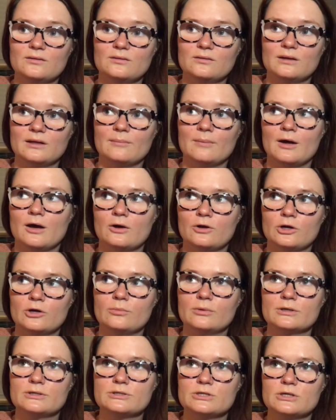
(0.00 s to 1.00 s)
like my
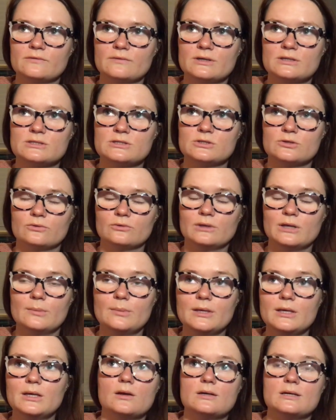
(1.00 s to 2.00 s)
audiobook service through
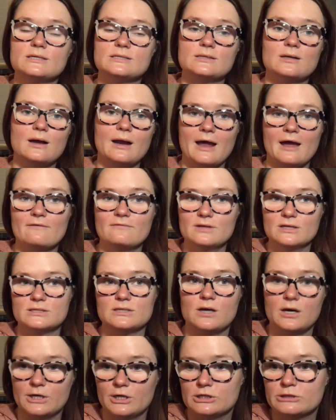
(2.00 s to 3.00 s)
Libby does not have this
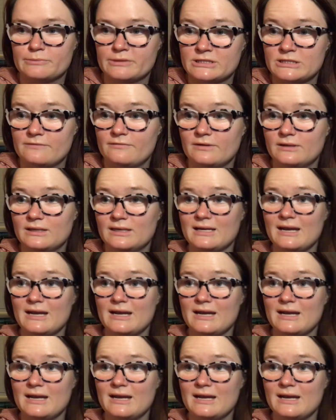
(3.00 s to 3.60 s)
audio specifically.